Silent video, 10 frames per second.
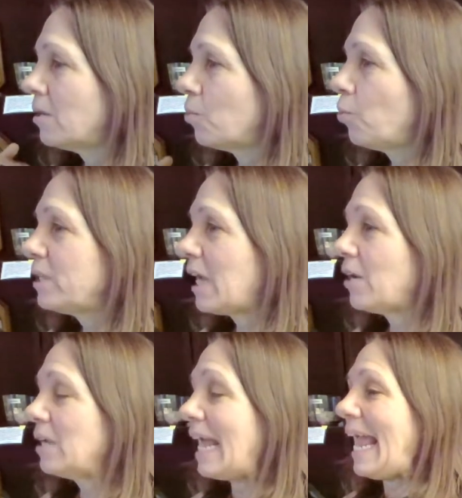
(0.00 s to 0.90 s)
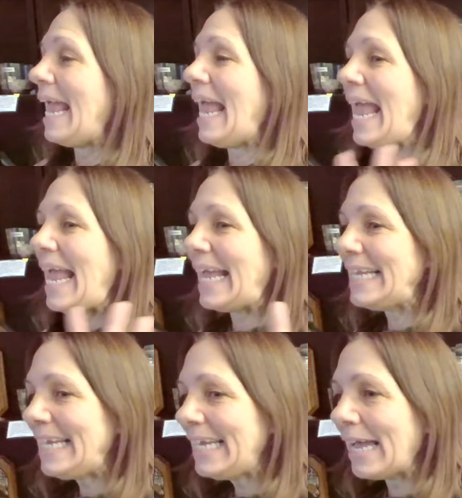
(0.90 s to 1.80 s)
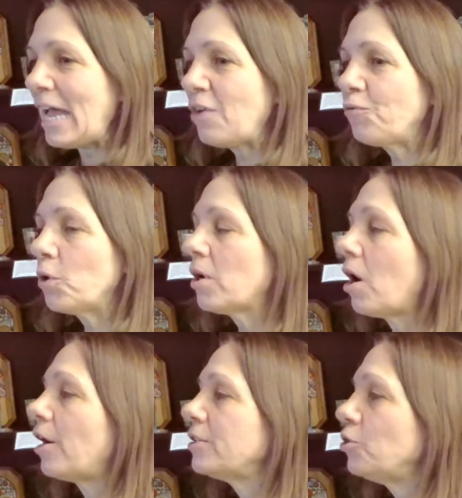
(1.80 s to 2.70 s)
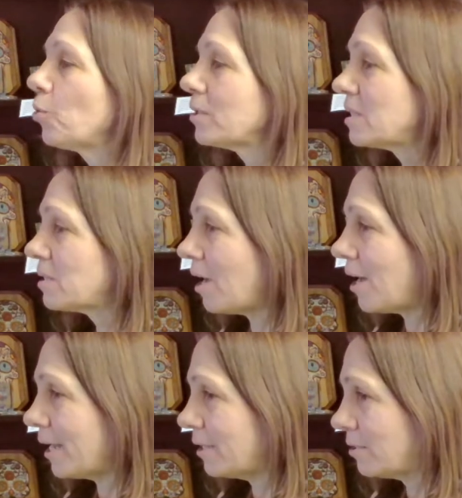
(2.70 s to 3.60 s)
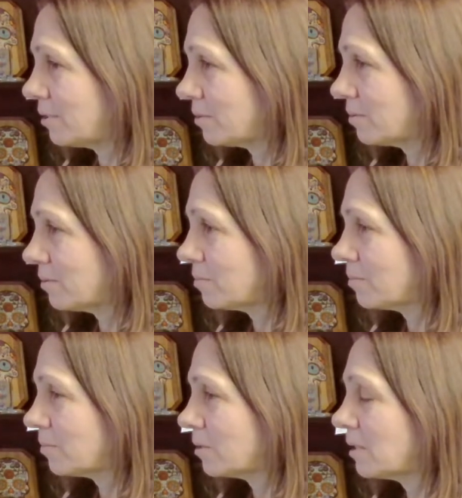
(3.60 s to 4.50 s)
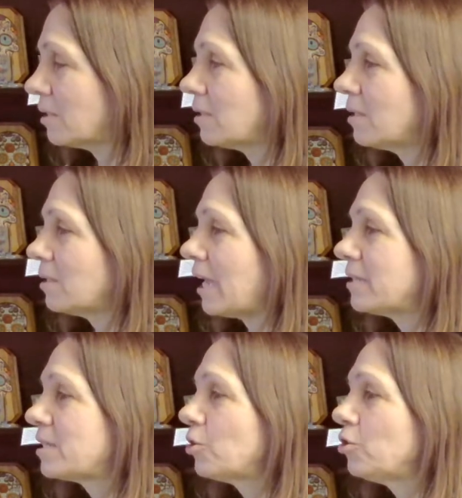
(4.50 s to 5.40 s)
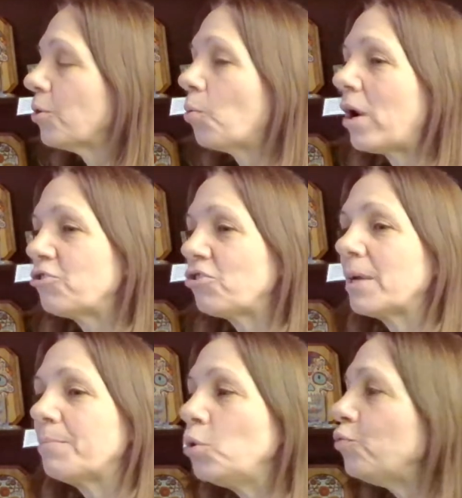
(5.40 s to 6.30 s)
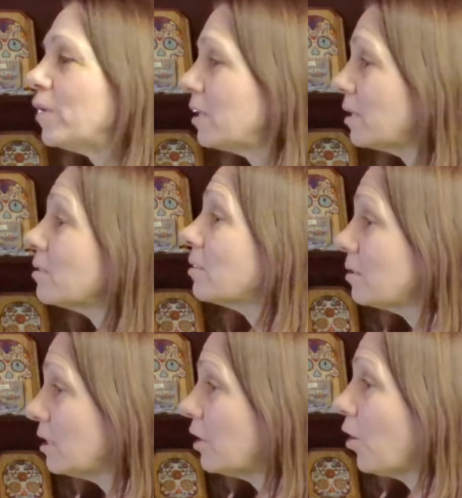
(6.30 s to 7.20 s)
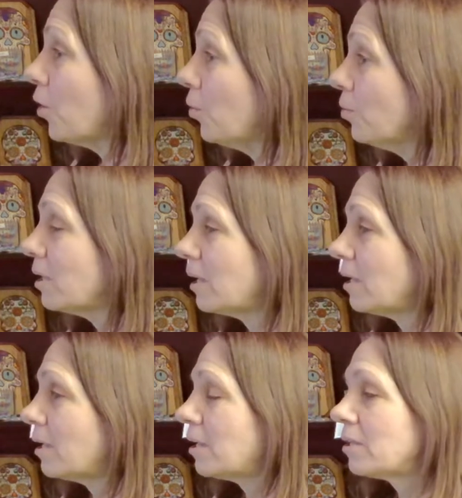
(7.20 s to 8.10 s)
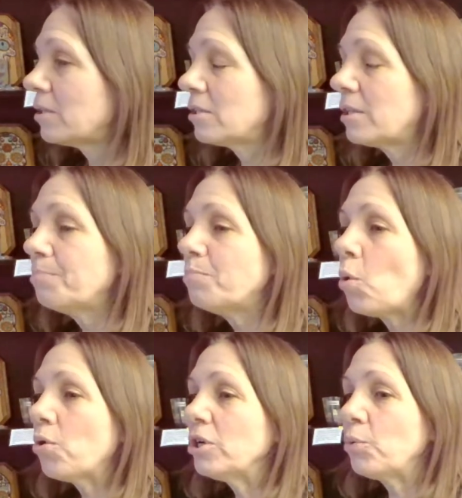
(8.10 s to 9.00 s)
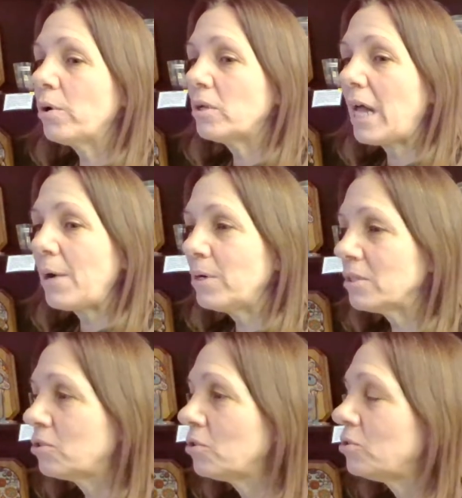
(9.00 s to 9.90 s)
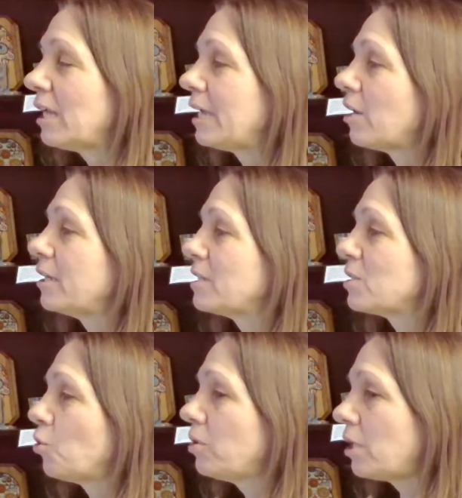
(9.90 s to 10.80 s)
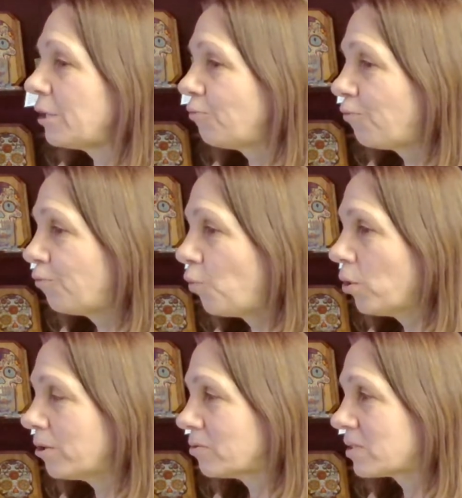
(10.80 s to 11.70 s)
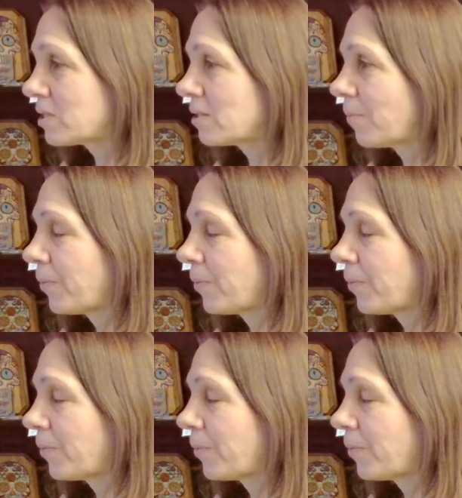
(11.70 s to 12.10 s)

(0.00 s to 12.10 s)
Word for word: without any effort on your side, as though you're watching a movie, you know, the more you allow it to take on its own life force,